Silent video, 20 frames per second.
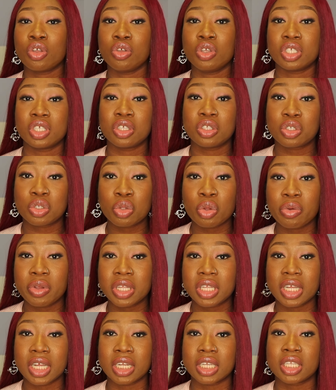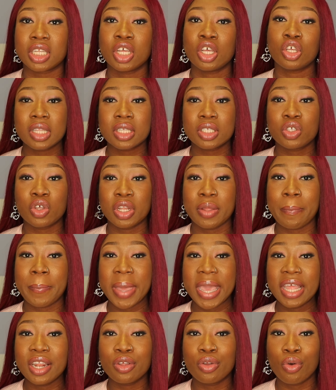using storytelling so the
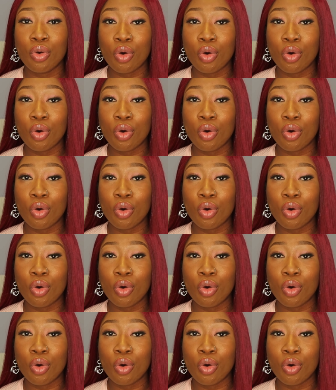main